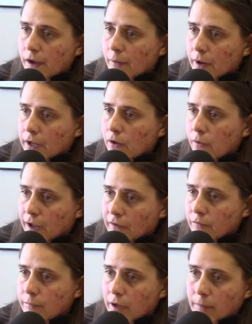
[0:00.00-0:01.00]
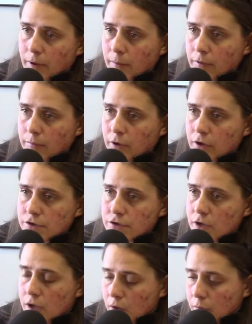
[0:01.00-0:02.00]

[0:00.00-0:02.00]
That way, you don't have a big bubble burst.